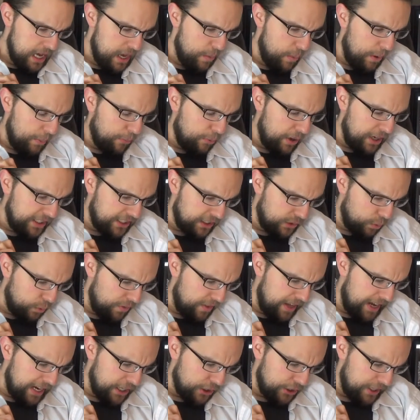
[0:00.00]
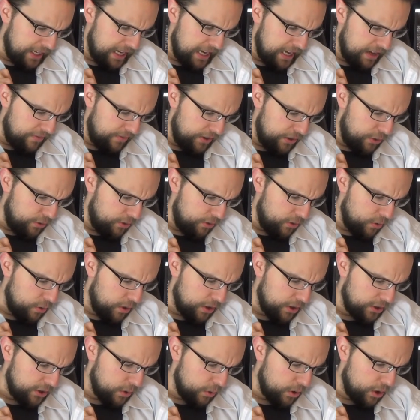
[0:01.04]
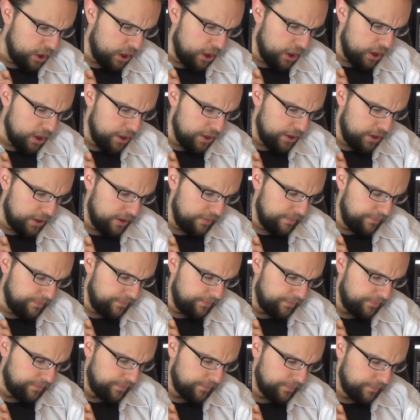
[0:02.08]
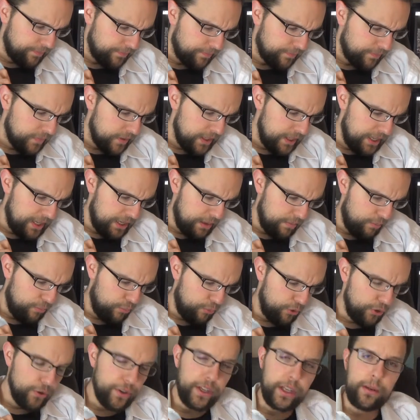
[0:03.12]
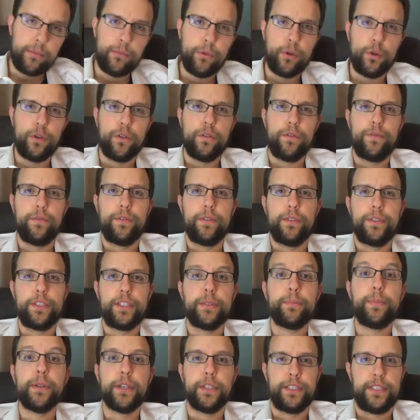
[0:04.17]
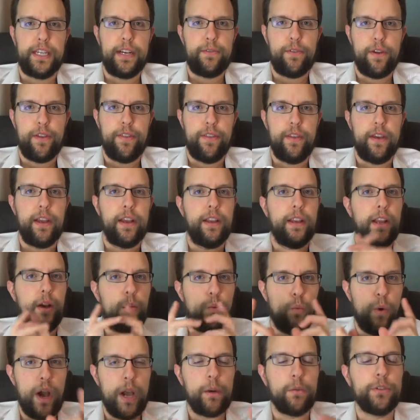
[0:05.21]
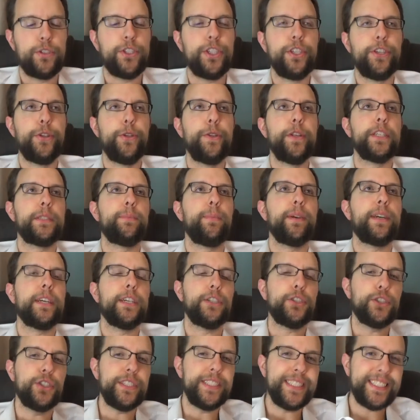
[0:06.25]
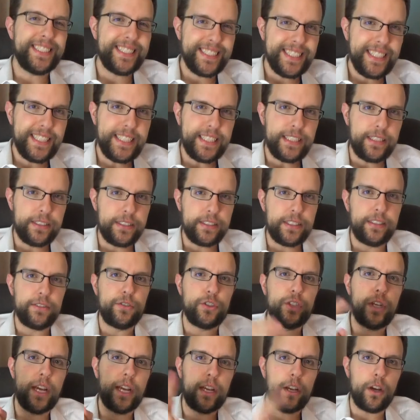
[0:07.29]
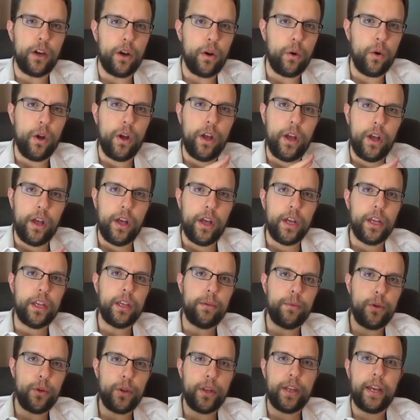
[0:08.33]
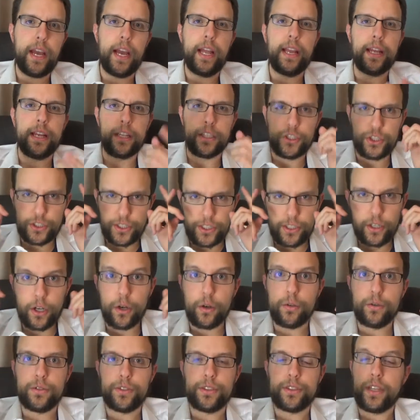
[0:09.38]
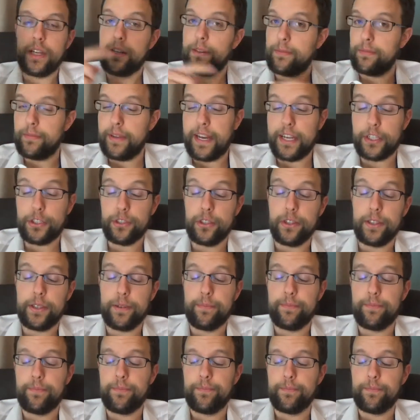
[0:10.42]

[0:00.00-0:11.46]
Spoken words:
And what presence will they actually have in New York? So Carter, in a brilliant move, spills everything. Now, why would she do this? Because she sees Ivchenko communicating, and she knows, and actually